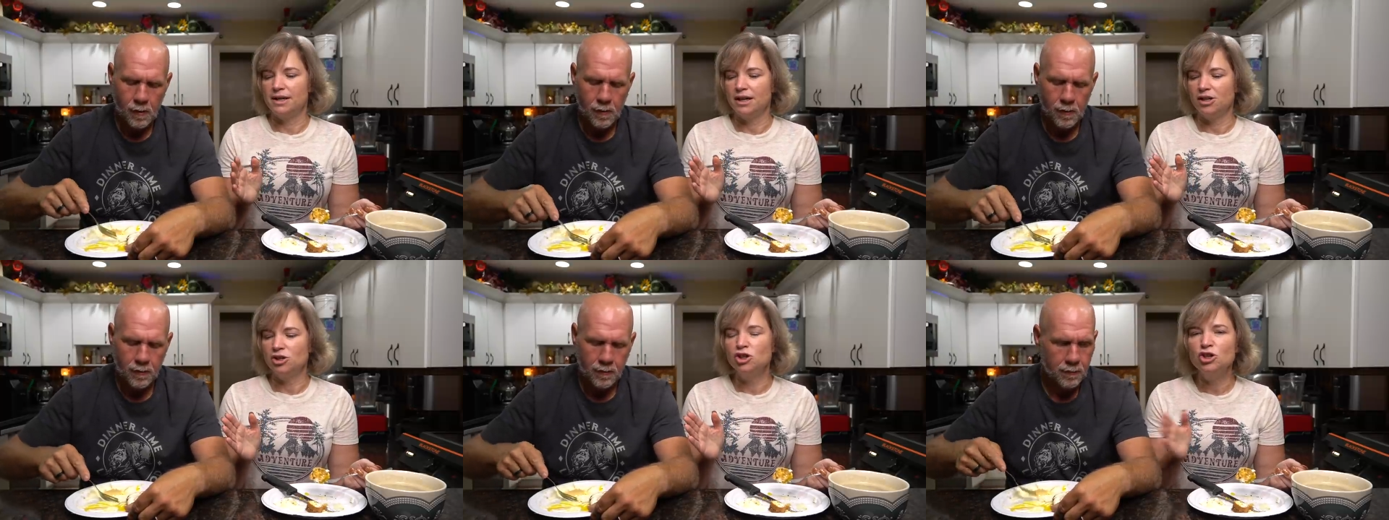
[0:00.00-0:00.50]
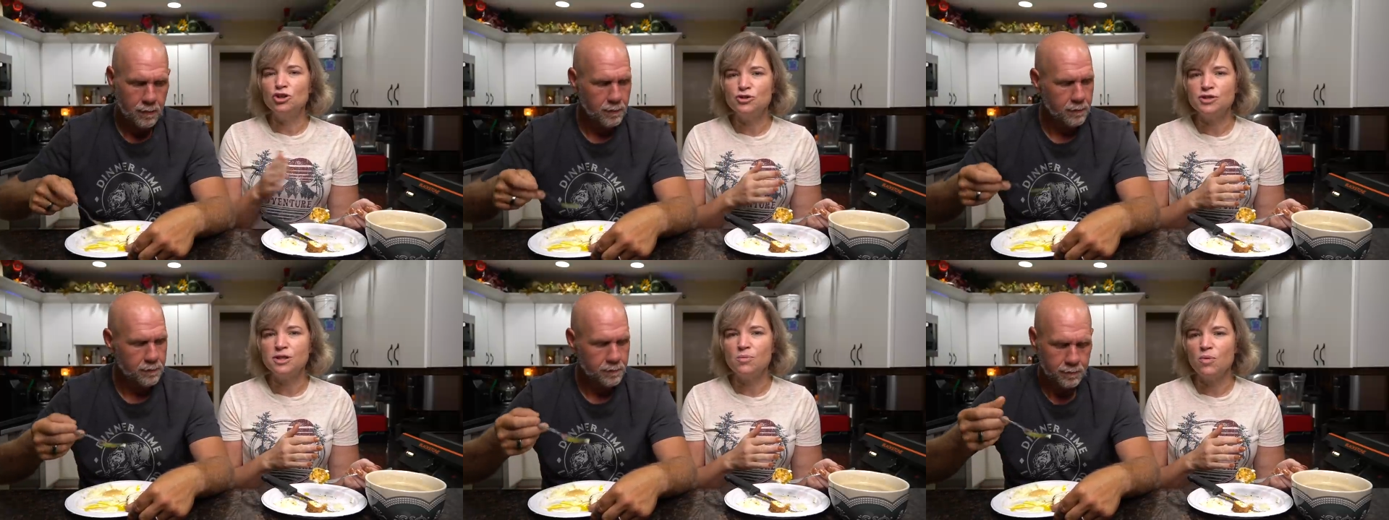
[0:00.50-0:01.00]
Speaker 1: lose
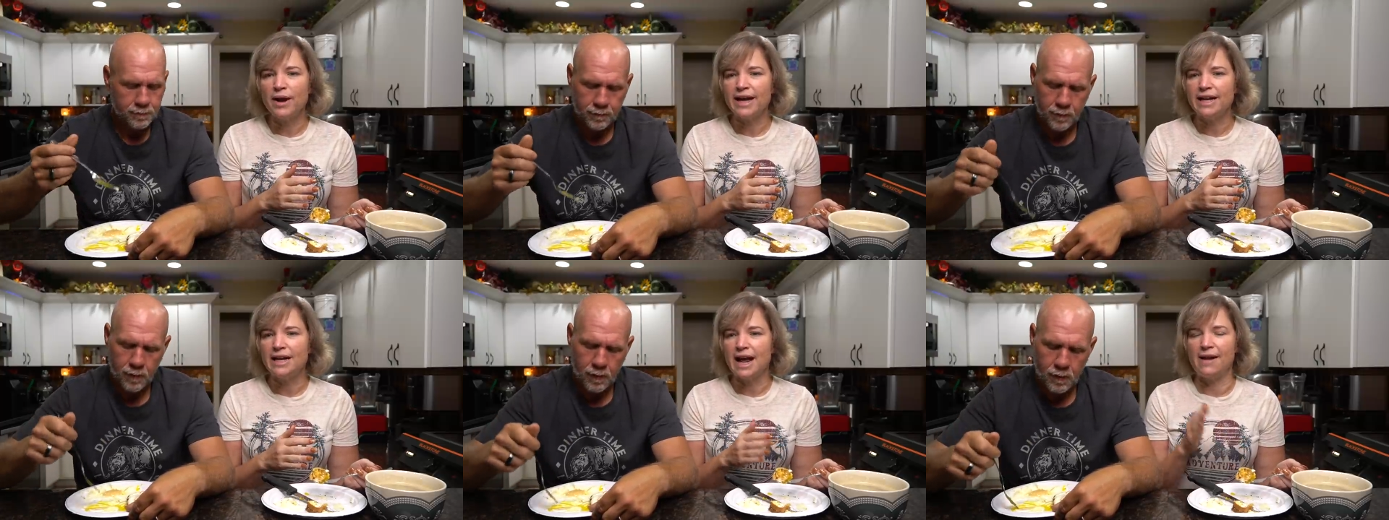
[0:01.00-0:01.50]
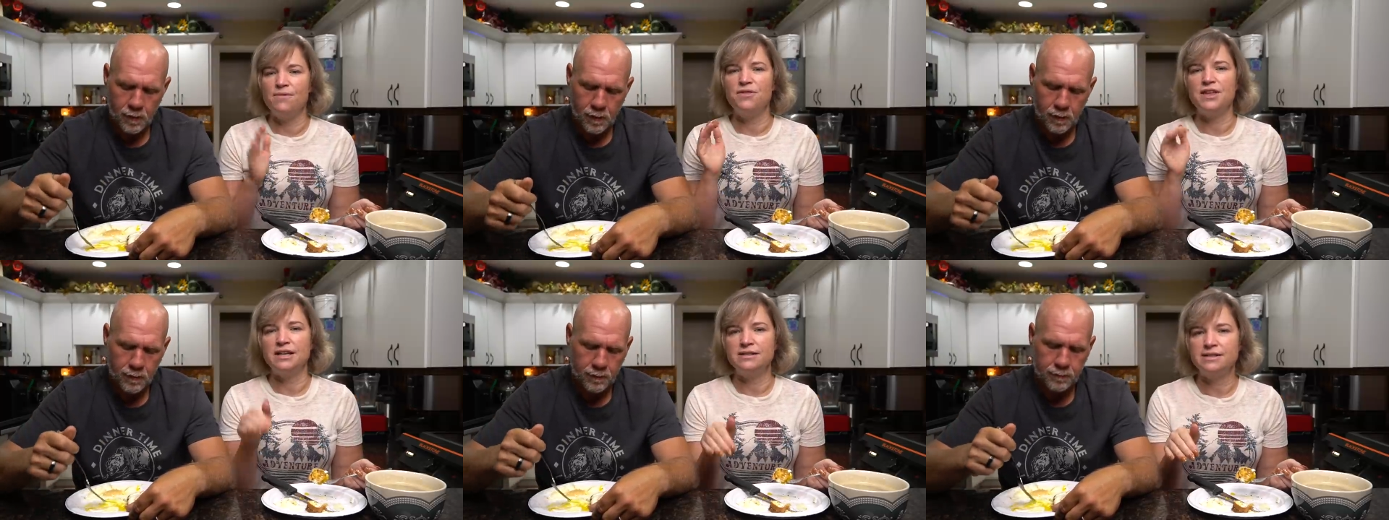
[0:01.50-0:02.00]
some weight and
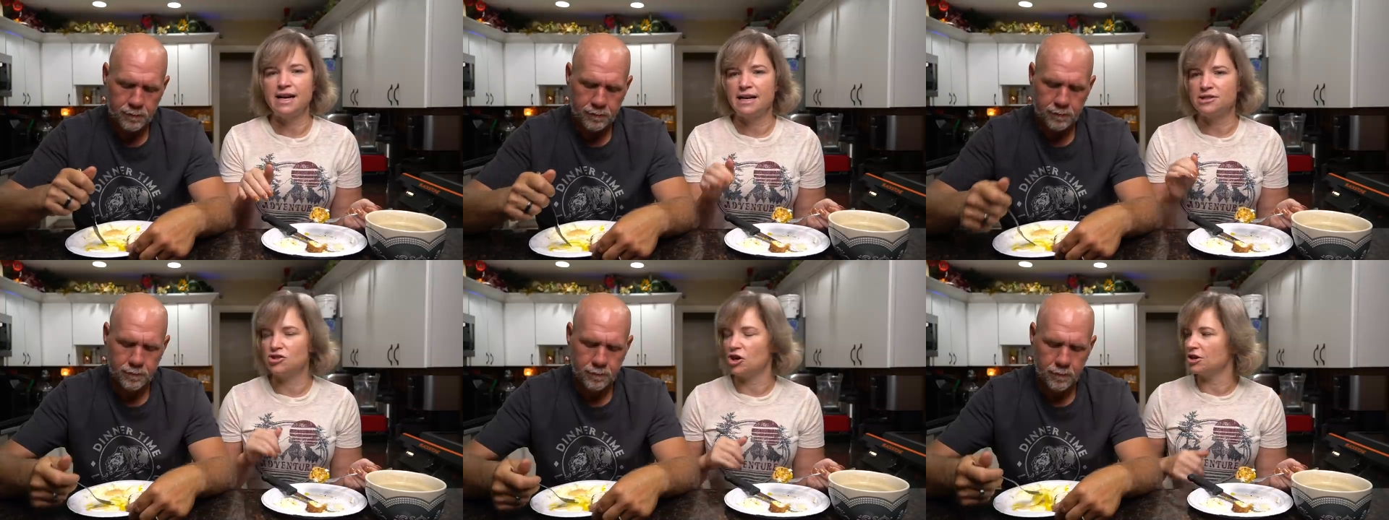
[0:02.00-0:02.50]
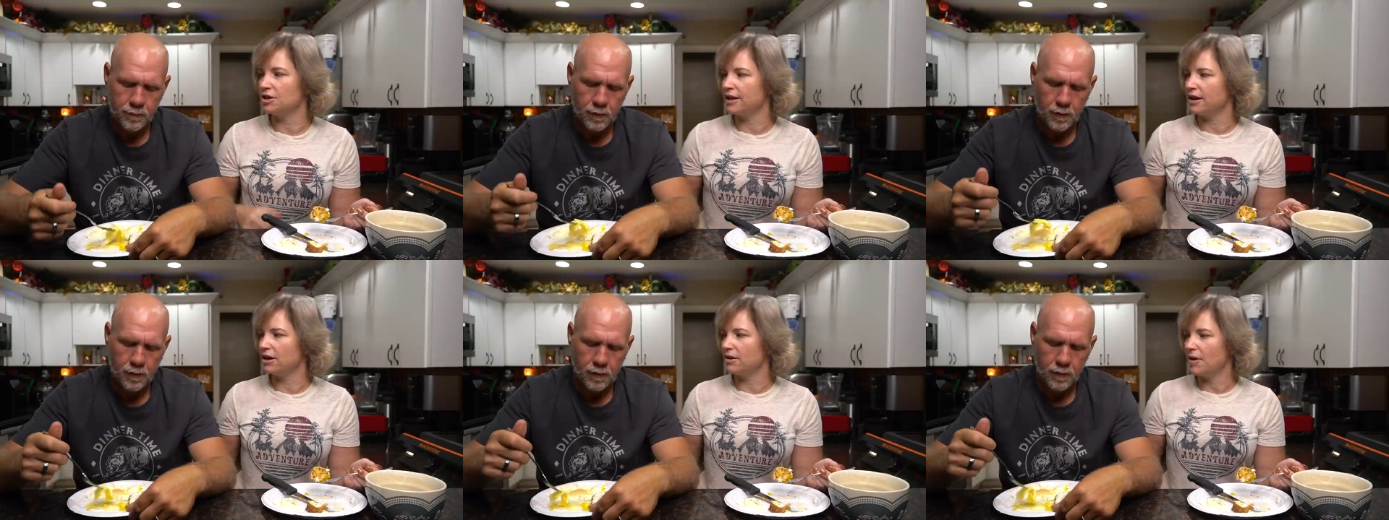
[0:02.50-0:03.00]
then say I started there.